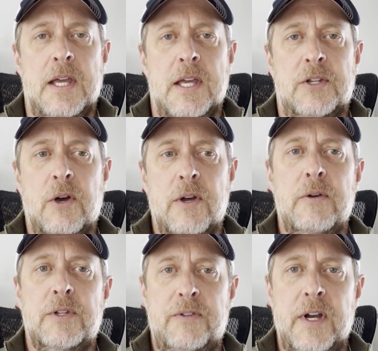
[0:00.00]
so it
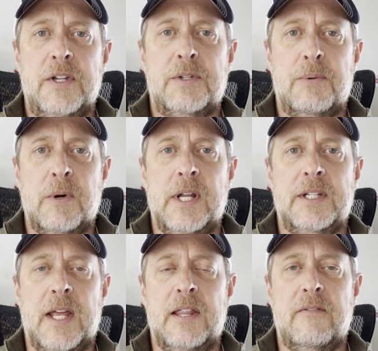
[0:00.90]
was very disappointing
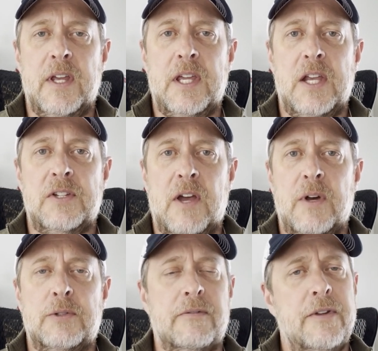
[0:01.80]
to end the vacation that way.
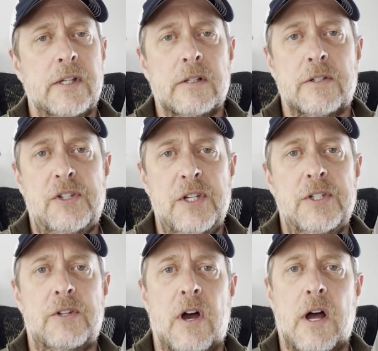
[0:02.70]
So I'm feeling a little
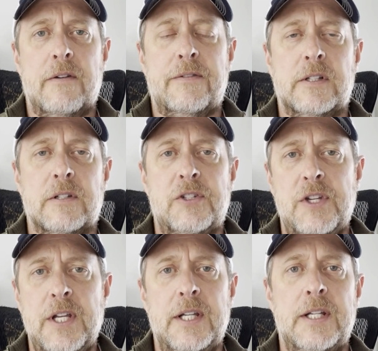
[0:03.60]
cheesed off, a little
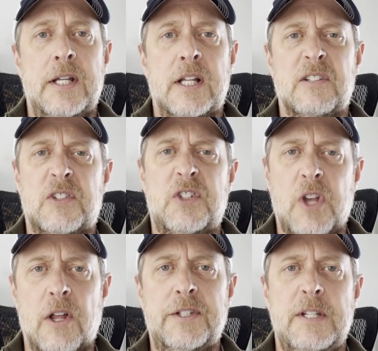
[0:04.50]
cheated, a little
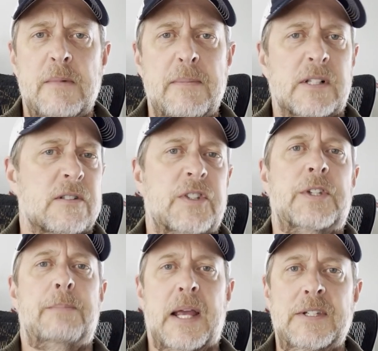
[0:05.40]
salty, maybe a little
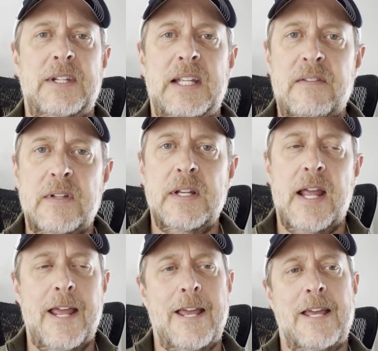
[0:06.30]
spicy even.
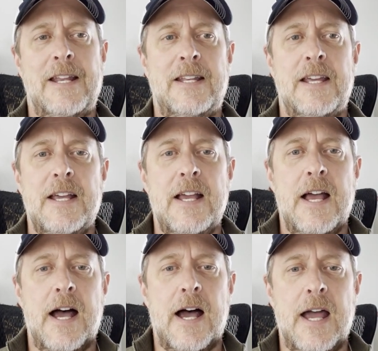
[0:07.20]
And
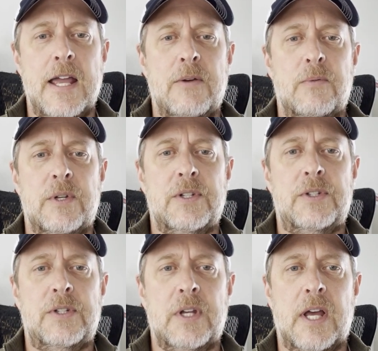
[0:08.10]
I
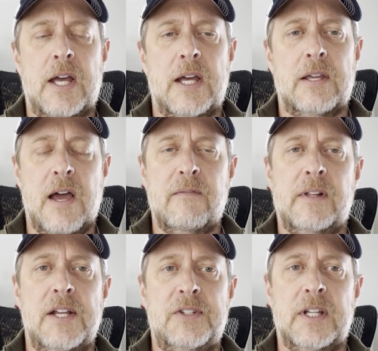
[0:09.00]
was uh,
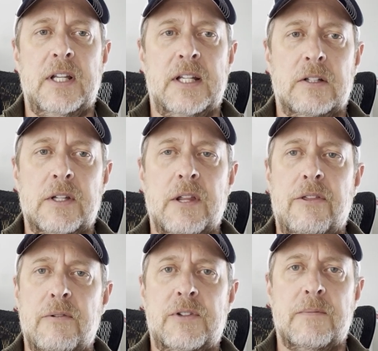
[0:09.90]
convalescing and looking
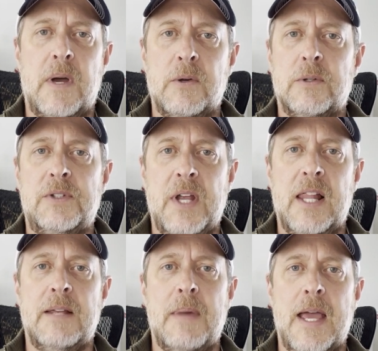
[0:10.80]
through some of my old
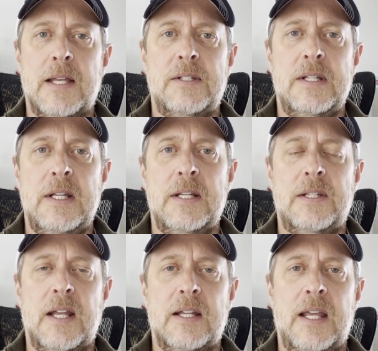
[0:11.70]
sailing magazines
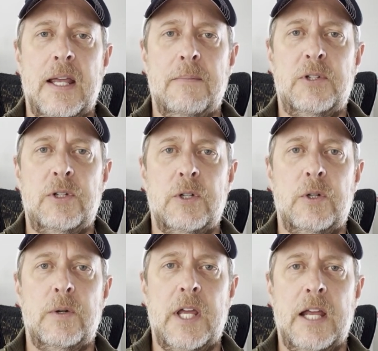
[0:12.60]
and came
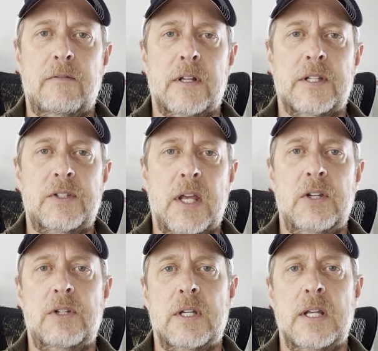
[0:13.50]
to a
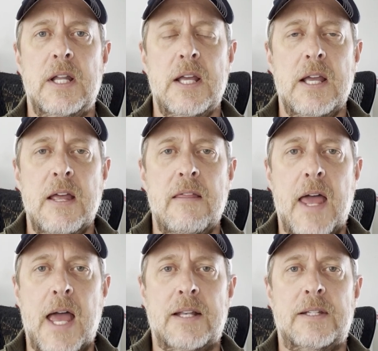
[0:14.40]
realization
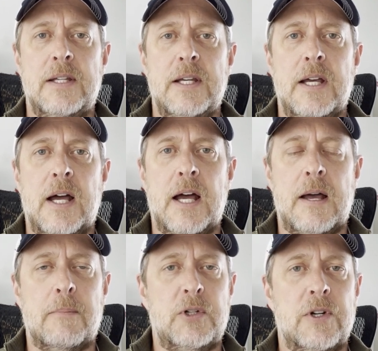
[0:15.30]
that uh,
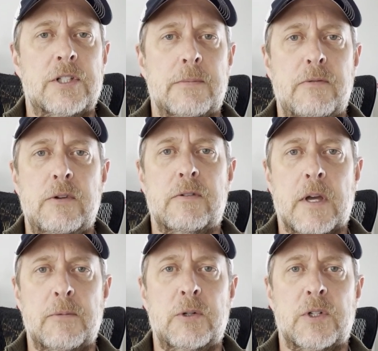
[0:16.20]
I'm sure some of you have
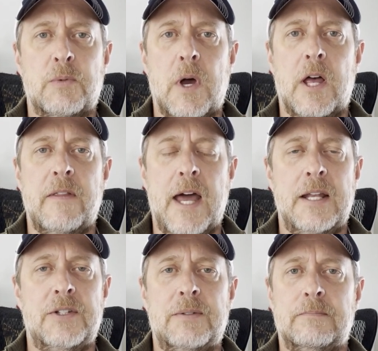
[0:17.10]
come to as well. And that
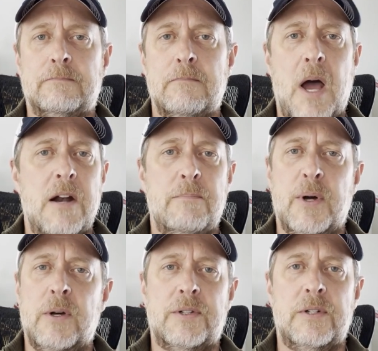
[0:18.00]
is modern
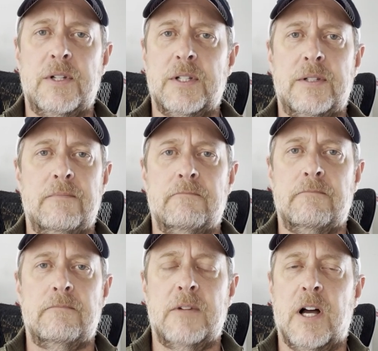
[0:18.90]
boats are just
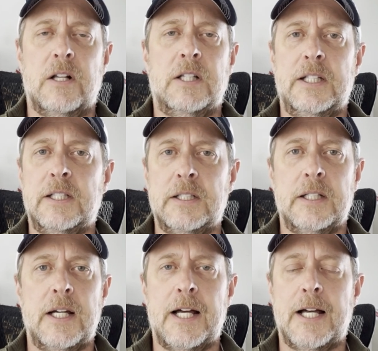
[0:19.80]
ugly.
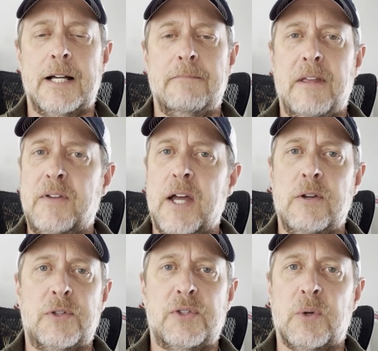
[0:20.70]
Uh, they've got
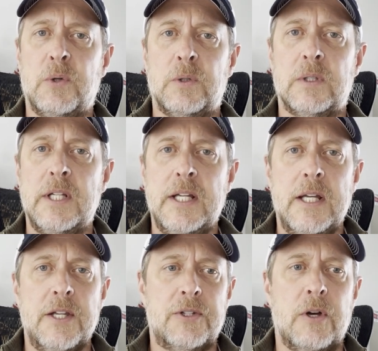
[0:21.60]
no soul.
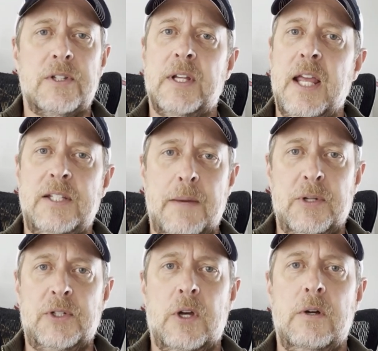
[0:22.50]
So today's
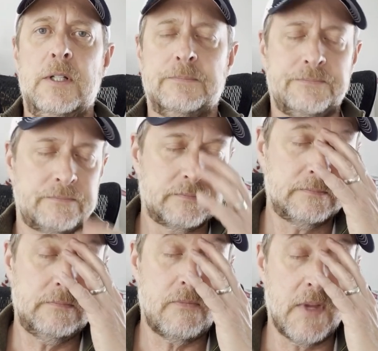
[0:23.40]
episode,
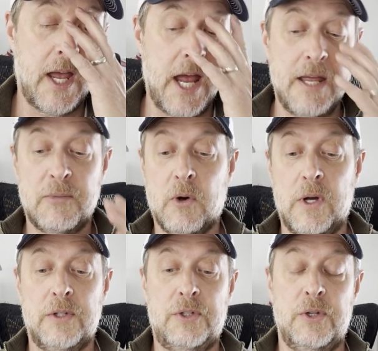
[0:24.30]
I am
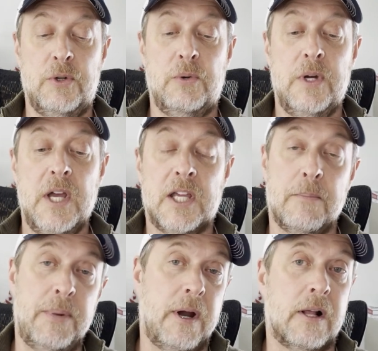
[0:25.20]
going to
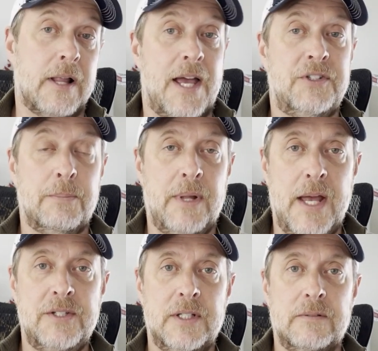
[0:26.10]
compare classic
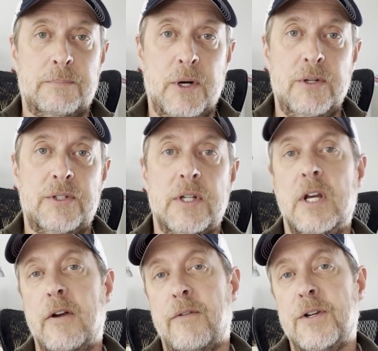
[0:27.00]
plastic boats
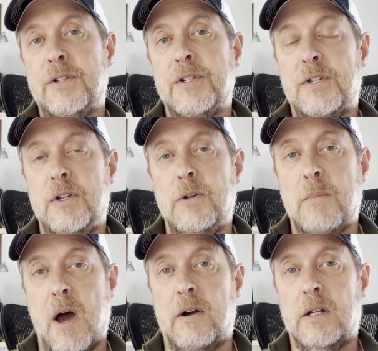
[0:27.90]
versus the new
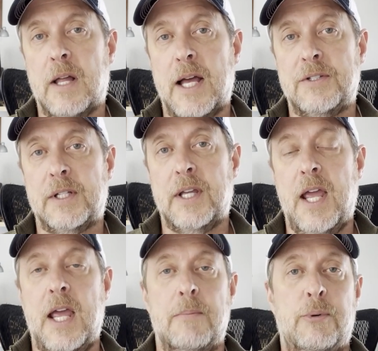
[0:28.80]
modern classic
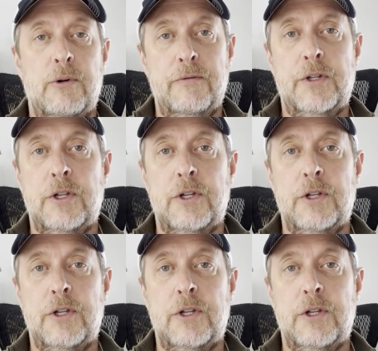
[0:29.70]
and prove to